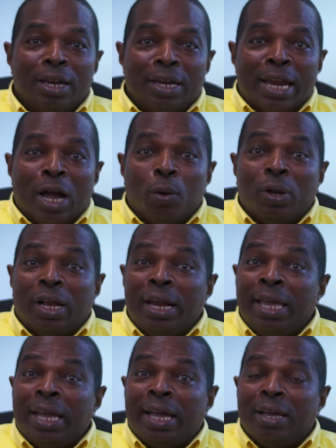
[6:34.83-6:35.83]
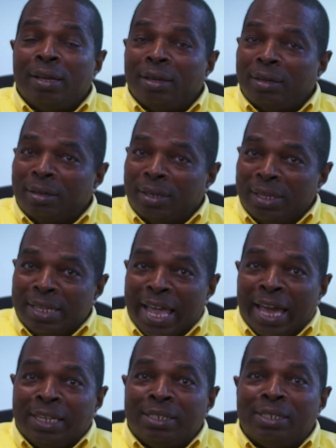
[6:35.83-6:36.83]
Now click
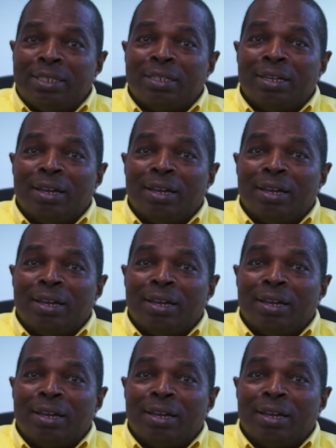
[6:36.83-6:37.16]
Next